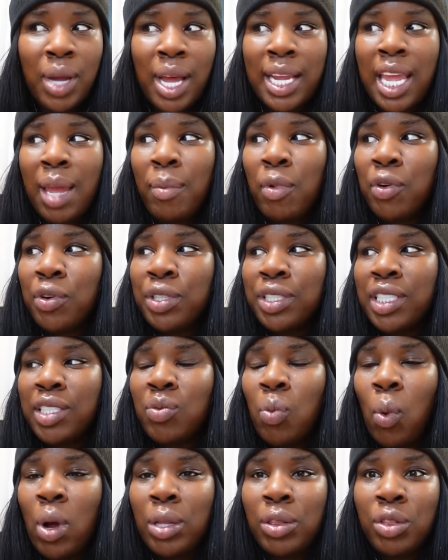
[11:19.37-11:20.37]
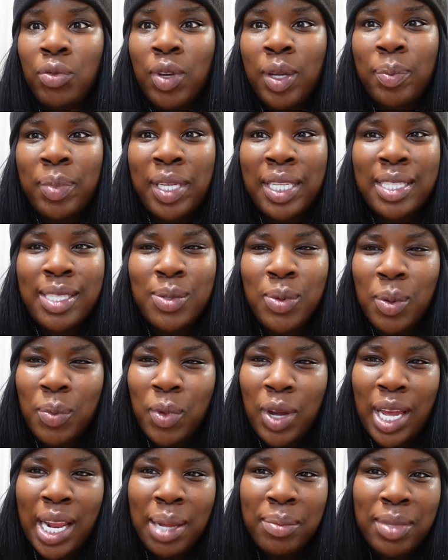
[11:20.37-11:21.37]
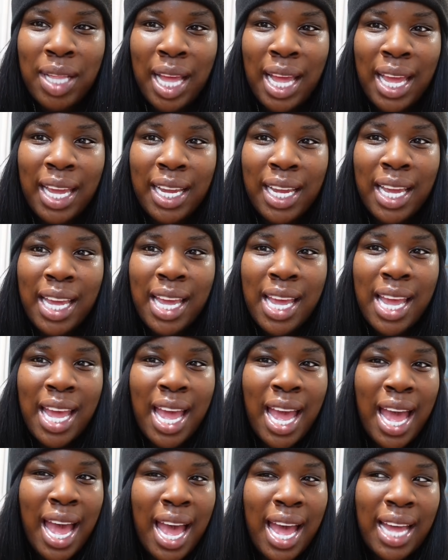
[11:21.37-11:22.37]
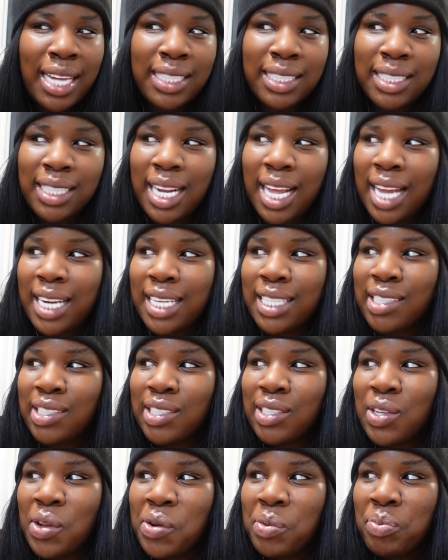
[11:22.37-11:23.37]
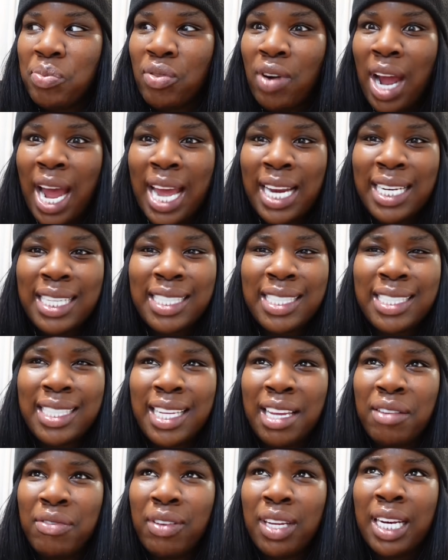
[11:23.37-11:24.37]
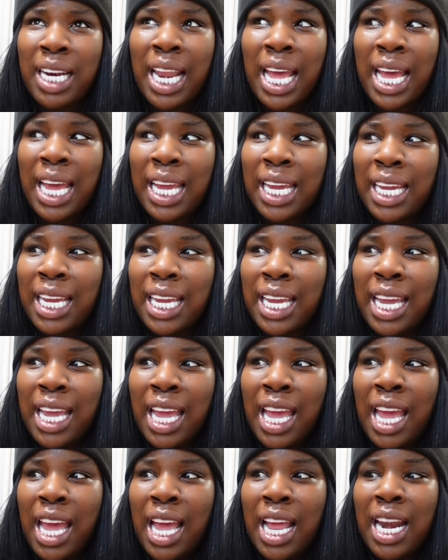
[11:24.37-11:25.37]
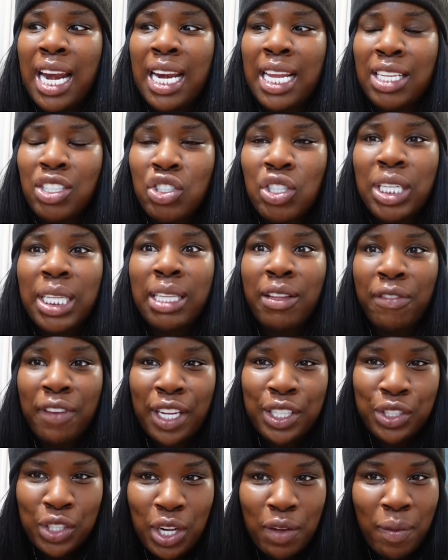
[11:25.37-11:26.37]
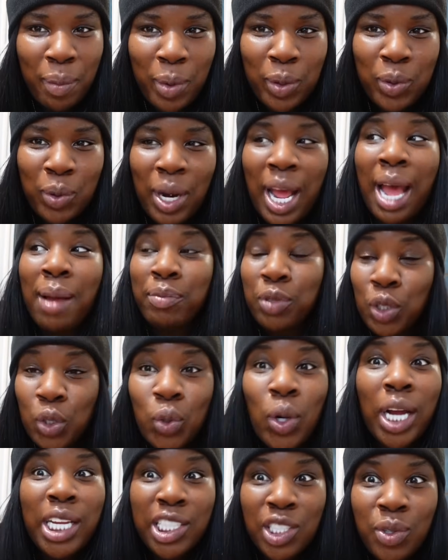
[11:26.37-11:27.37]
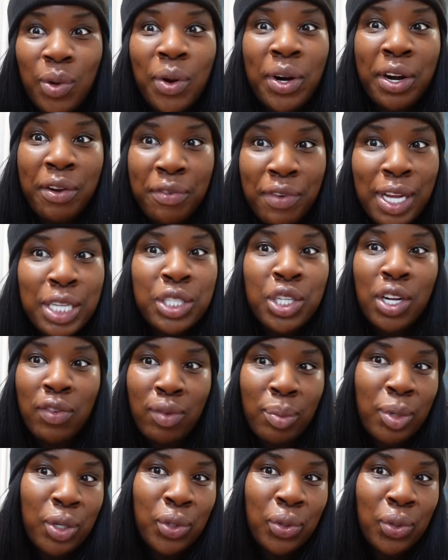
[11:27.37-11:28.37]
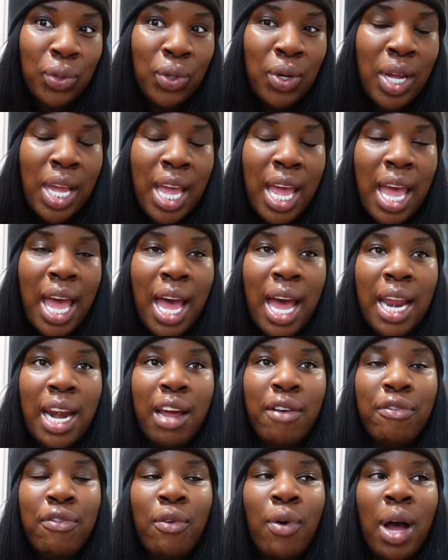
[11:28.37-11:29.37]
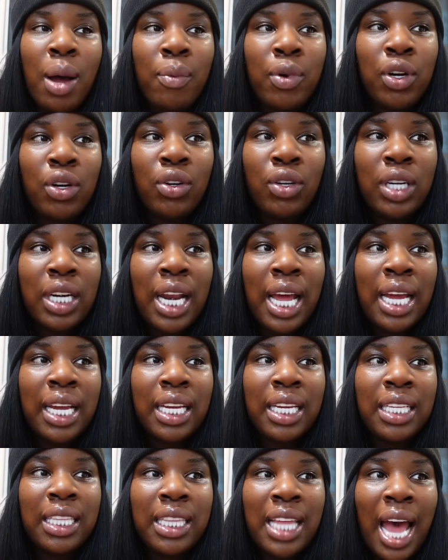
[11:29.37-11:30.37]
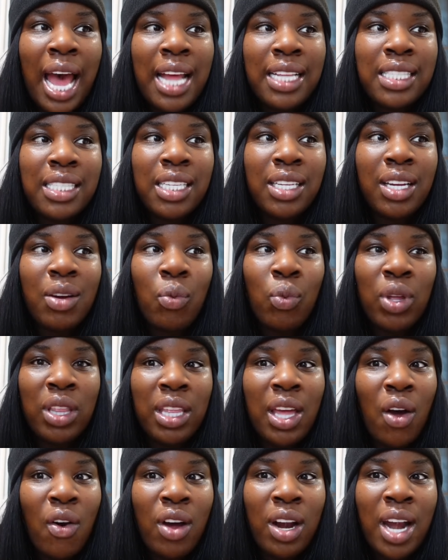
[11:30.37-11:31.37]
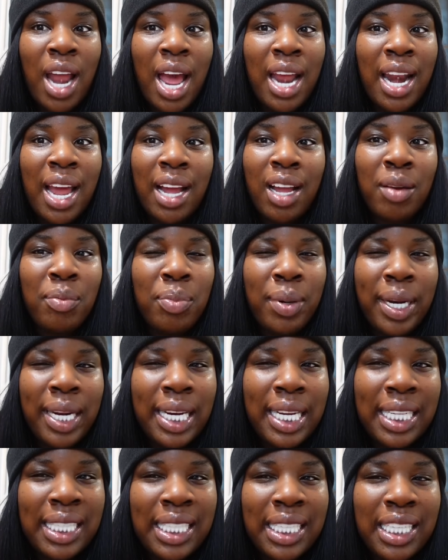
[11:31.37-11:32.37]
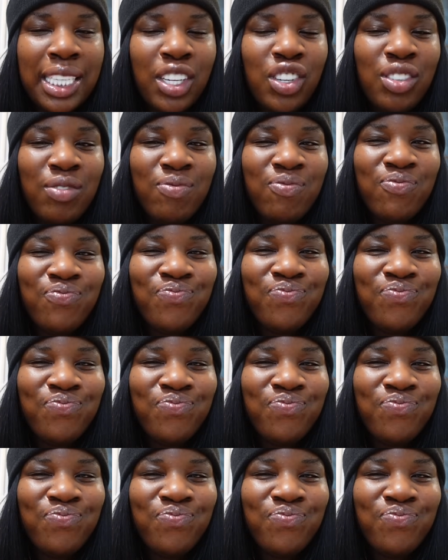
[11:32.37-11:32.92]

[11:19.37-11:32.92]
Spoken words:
I came across this 1 3-piece swimwear. I'm like, Ange, like, this is so bright. This is giving, like, literally the Fashion Nova model. Like, I'm sure I saw it on a Fashion Nova model, and I thought I would look like that with it on, and I completely didn't.